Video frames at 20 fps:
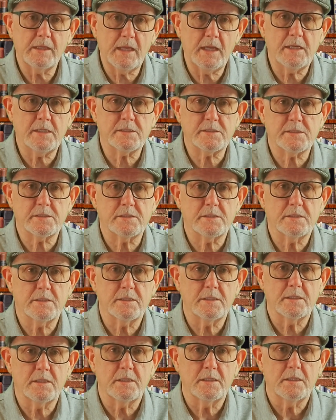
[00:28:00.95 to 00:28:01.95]
Yes,
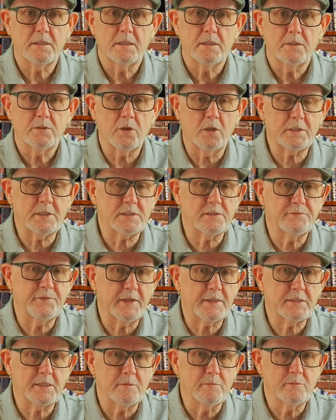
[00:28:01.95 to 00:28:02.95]
not as
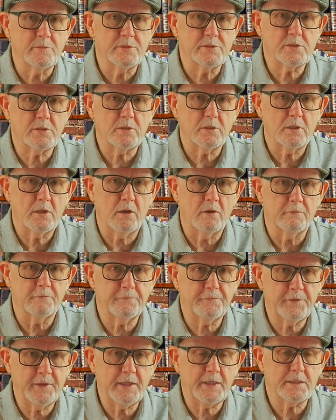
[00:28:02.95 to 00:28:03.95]
victims of
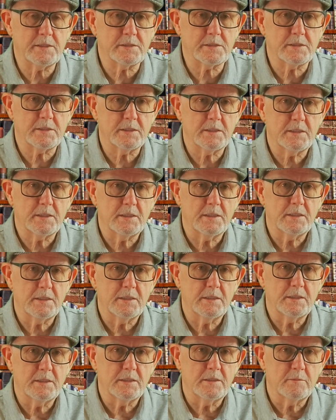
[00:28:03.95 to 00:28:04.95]
fate,
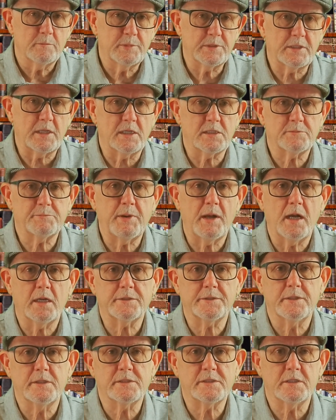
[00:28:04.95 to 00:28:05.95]
but as
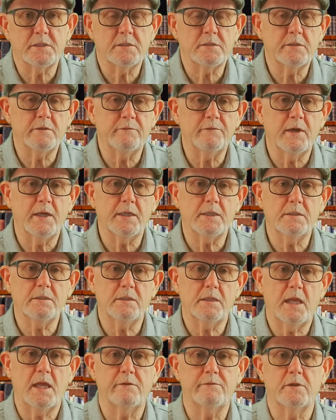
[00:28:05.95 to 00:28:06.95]
partners in a
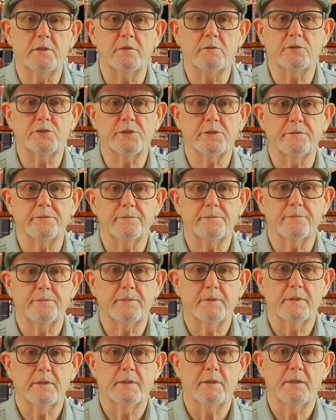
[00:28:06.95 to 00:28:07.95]
divine evolution.
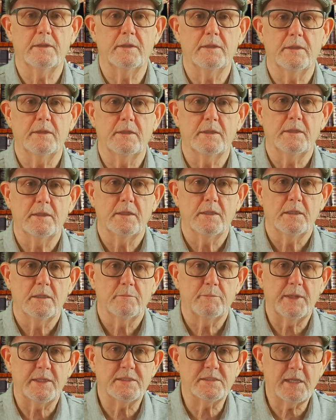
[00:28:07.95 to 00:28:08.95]

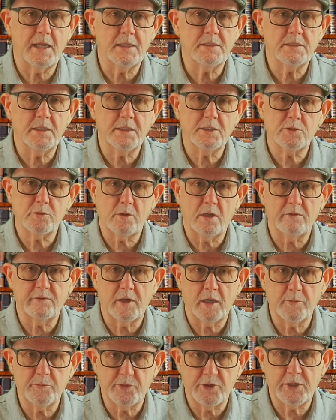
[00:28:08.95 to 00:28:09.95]
By tending to our
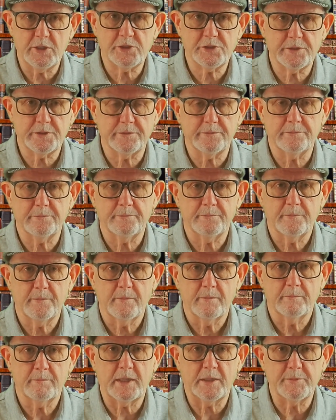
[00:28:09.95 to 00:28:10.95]
vibration,
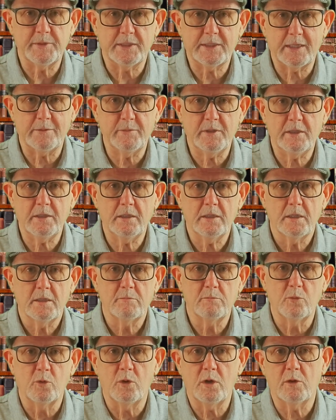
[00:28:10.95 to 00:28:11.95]
by becoming
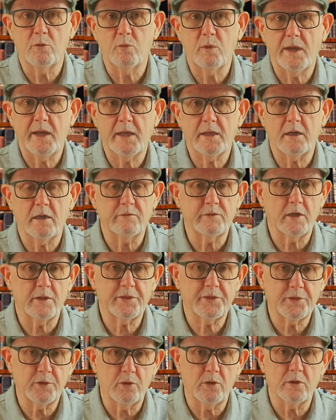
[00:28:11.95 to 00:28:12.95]
more aware of
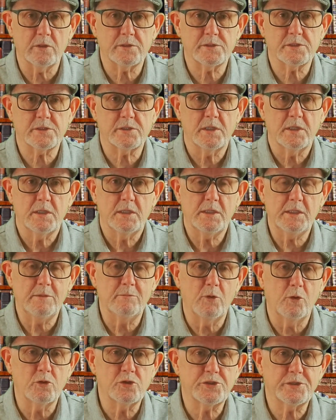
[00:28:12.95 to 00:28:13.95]
our thoughts,
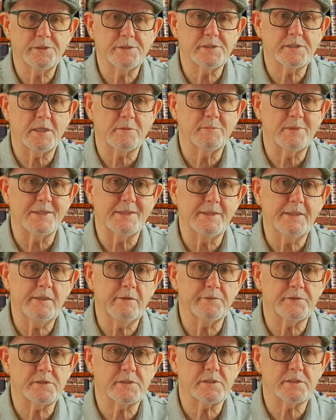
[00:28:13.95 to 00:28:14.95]
emotions, and
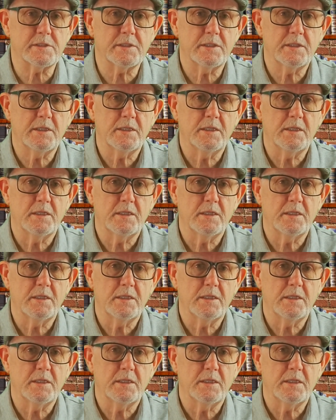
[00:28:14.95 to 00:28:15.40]
beliefs,